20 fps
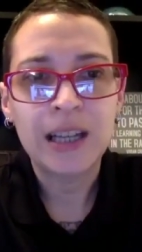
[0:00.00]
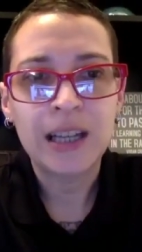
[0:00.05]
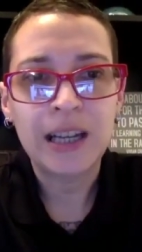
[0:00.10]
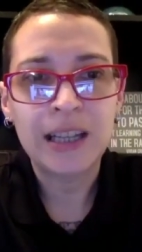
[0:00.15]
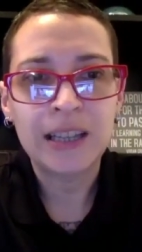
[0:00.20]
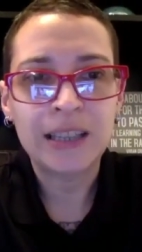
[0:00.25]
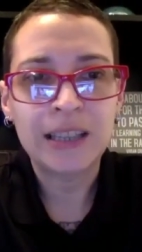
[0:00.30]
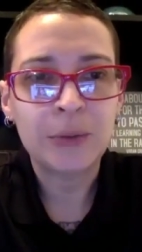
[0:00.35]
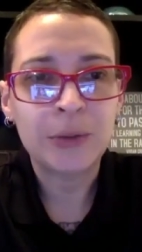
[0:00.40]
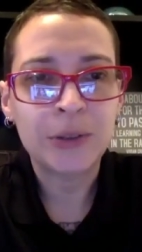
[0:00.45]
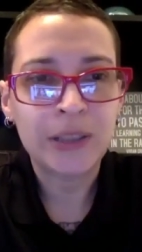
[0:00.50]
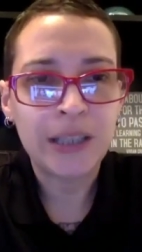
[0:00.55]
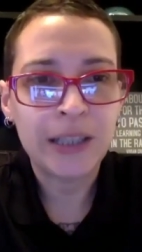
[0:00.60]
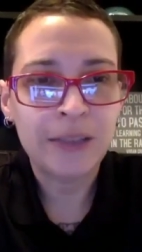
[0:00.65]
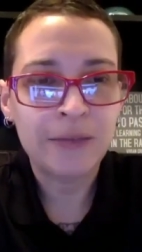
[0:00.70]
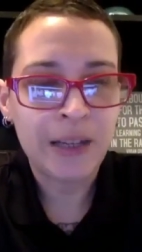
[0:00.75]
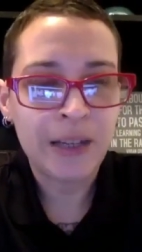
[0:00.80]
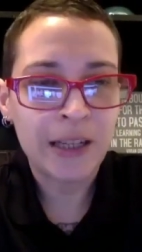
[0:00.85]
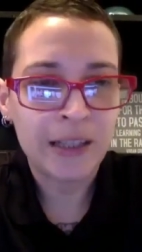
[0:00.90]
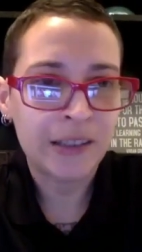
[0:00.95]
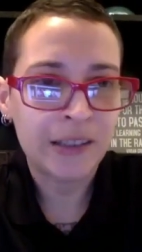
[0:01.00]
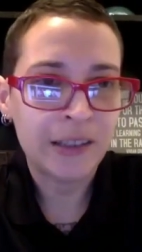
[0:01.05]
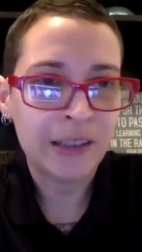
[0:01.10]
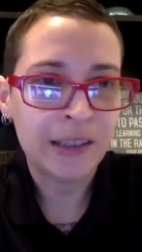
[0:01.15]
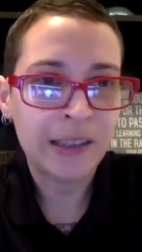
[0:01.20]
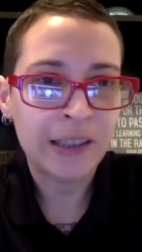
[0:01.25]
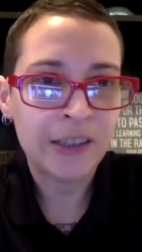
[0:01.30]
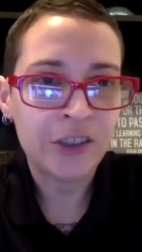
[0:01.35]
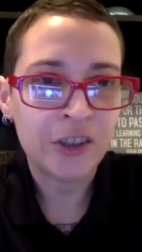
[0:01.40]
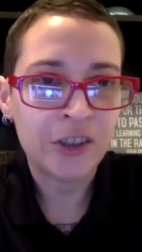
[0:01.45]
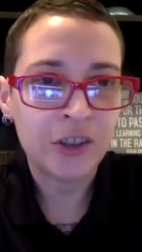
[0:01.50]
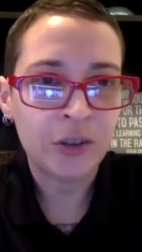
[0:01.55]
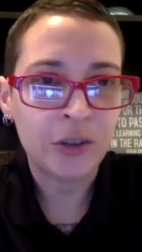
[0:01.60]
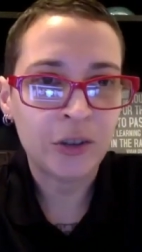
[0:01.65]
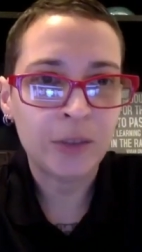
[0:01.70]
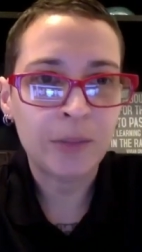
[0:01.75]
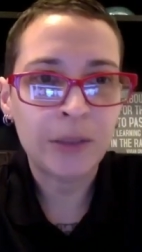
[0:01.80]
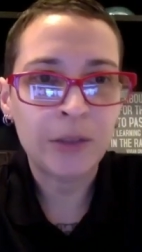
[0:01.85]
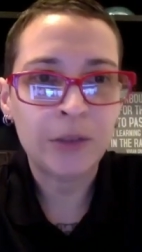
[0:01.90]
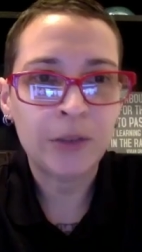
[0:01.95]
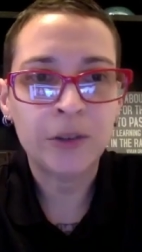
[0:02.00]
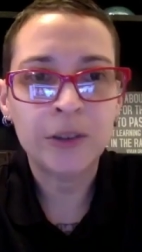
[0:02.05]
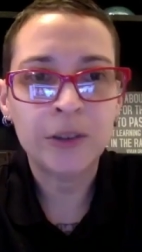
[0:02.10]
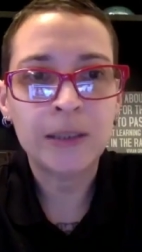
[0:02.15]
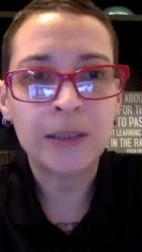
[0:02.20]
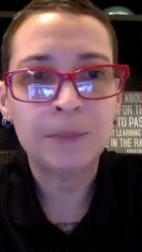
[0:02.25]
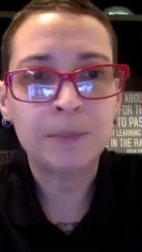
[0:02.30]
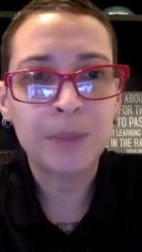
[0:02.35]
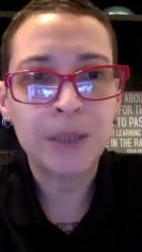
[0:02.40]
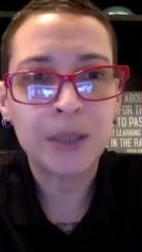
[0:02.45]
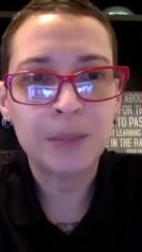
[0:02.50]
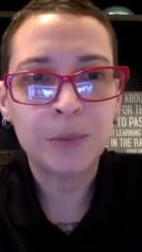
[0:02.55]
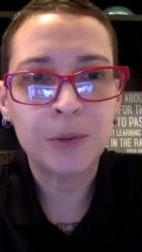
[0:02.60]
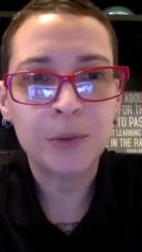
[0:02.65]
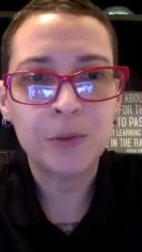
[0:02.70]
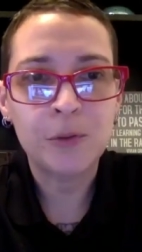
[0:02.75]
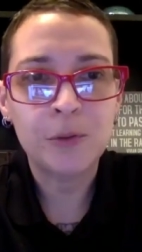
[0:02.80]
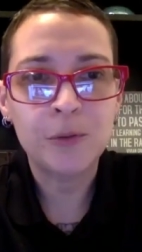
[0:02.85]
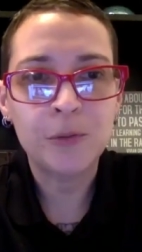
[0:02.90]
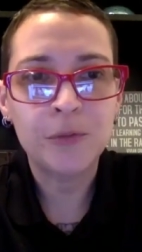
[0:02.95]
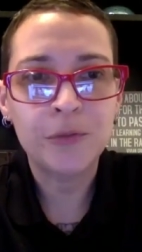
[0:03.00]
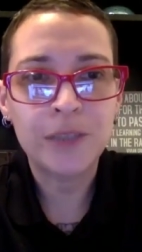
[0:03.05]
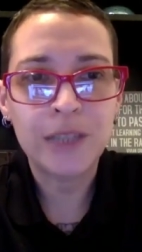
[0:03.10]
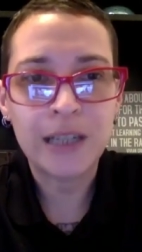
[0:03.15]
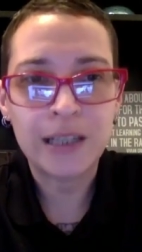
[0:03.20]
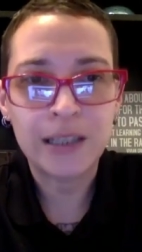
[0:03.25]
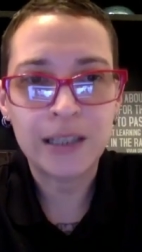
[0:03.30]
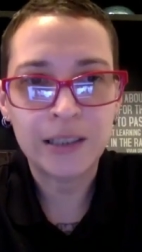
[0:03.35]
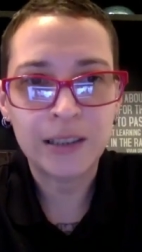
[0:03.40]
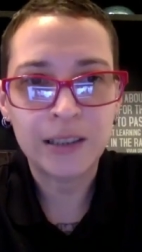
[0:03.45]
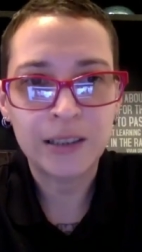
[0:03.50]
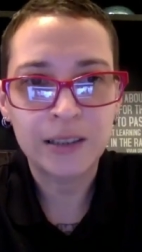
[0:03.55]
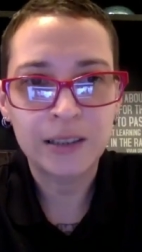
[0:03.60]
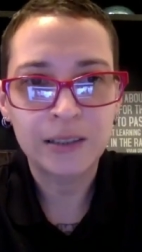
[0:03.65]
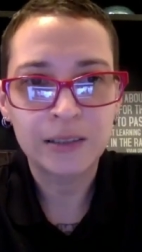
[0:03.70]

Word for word: as I was getting vaccinated, I just thought about all the people who died,